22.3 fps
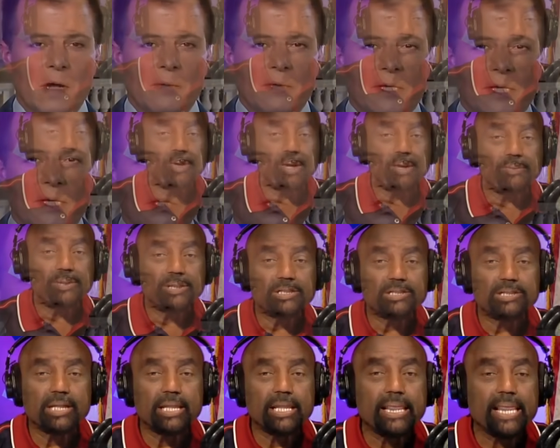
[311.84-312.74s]
Mitt Romney
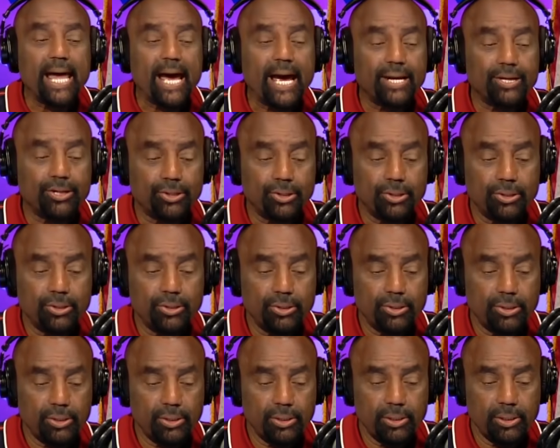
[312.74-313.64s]
is a liar.
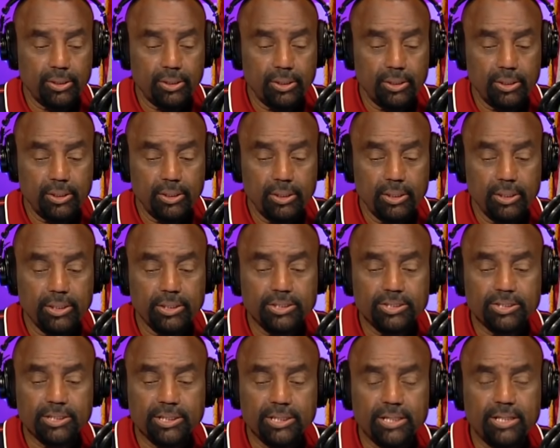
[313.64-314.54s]

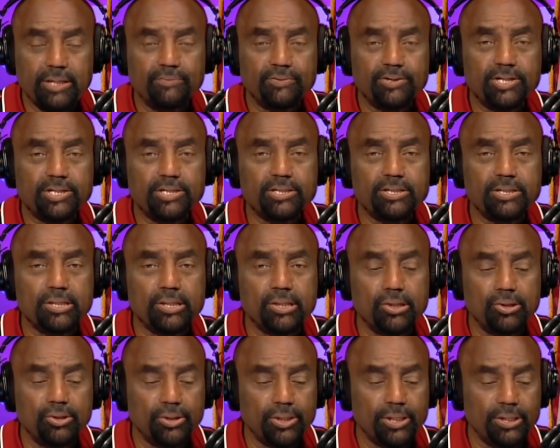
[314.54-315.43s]
He's an evil. Doesn't he
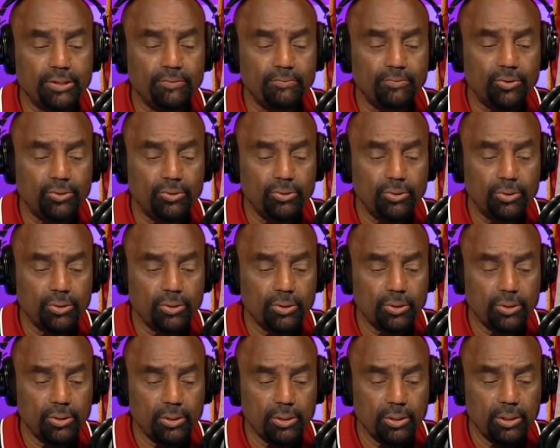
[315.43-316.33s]
look evil?
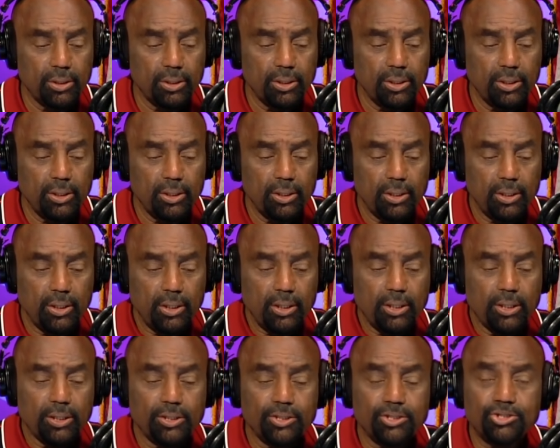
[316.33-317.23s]

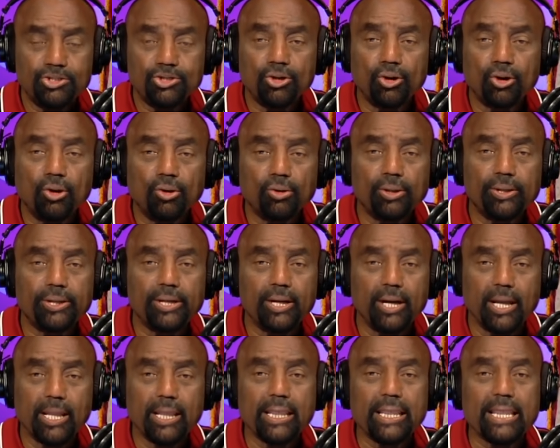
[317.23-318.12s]
He's
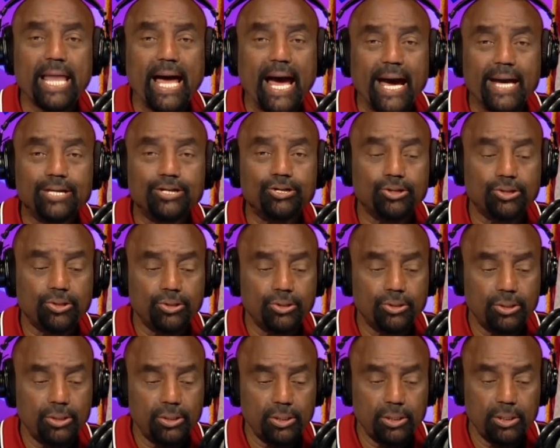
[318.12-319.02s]
totally a
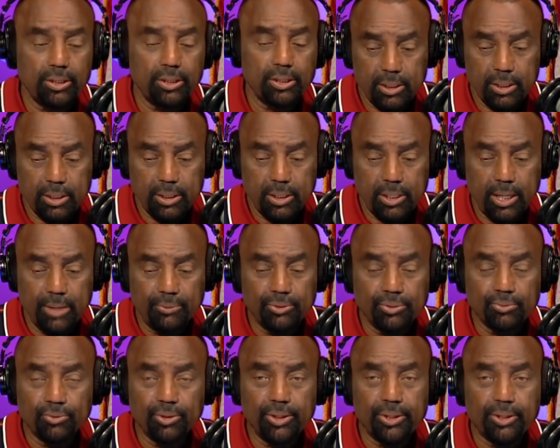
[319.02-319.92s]
liar. I
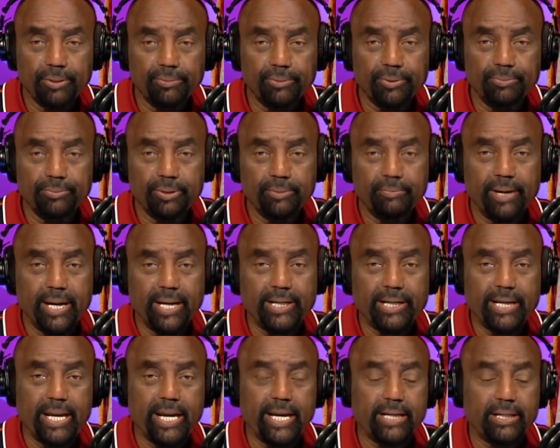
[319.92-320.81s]
wouldn't want him to be
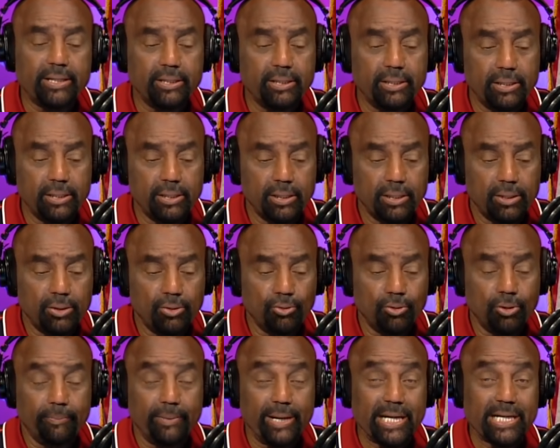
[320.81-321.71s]
my daddy
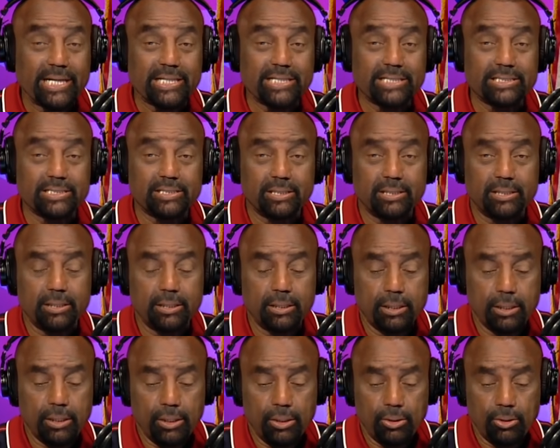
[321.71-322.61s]
or my cousin
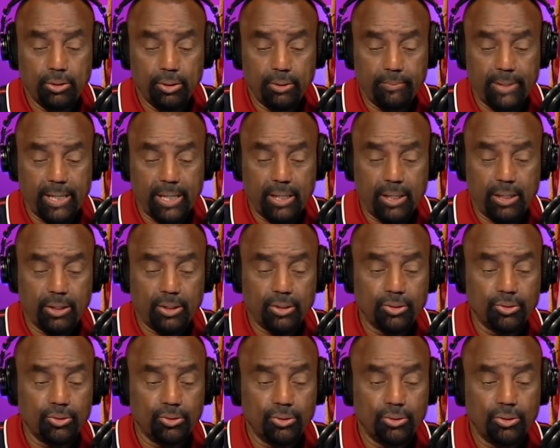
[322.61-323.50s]
or my
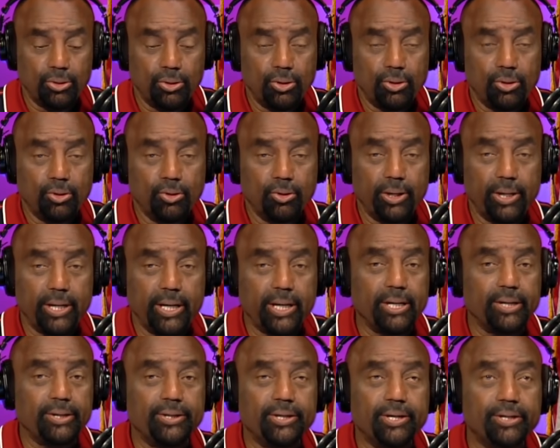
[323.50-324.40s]
uncle or
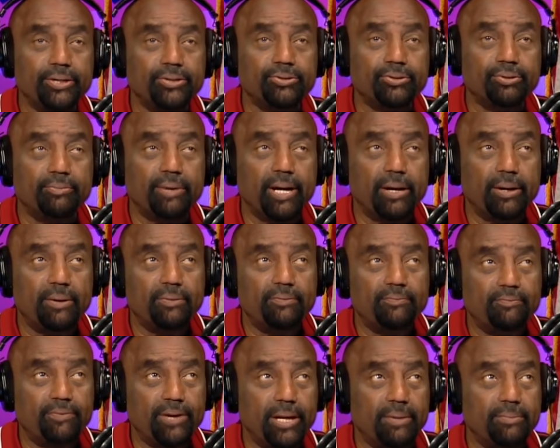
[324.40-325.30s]
anything to do with my
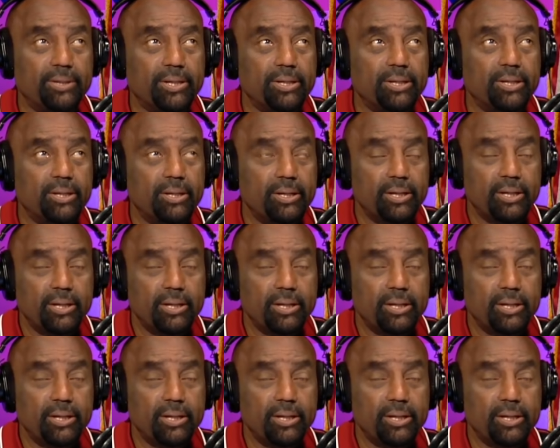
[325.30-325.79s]
family.